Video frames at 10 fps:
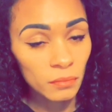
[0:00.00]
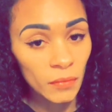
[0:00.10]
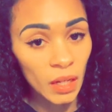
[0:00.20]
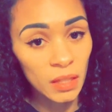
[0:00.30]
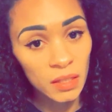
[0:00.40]

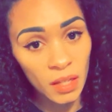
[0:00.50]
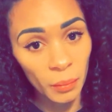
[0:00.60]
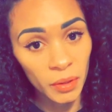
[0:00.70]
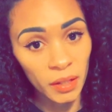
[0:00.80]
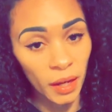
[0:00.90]
in the
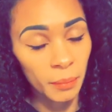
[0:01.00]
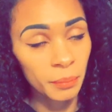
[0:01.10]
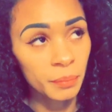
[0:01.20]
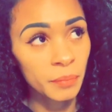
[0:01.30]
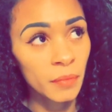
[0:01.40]

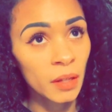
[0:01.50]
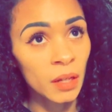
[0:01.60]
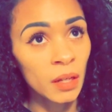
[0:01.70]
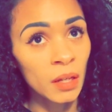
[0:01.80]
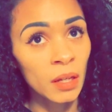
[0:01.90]
summertime.
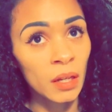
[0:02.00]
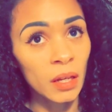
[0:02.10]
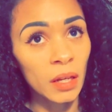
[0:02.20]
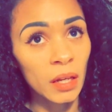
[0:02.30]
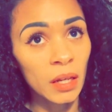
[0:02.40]

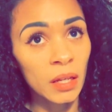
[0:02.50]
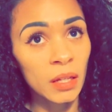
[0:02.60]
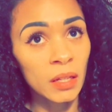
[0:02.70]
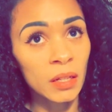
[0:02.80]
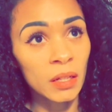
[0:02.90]

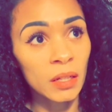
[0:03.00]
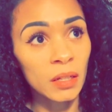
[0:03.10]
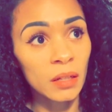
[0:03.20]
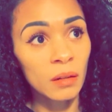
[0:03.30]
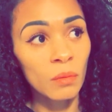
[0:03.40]
And
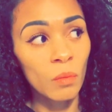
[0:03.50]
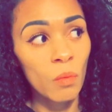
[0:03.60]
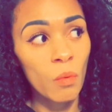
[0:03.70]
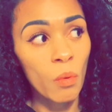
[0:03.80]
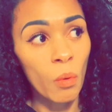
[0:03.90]

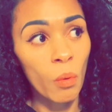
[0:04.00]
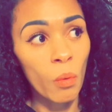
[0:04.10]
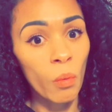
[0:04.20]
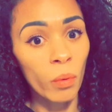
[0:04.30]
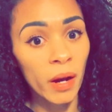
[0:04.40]

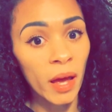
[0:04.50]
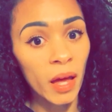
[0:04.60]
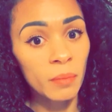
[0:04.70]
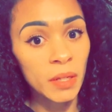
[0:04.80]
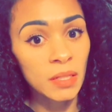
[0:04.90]
when I
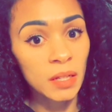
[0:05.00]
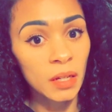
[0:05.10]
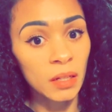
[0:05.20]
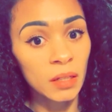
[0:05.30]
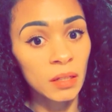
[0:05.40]
had my
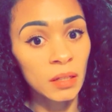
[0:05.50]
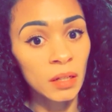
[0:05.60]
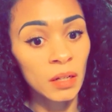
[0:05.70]
son,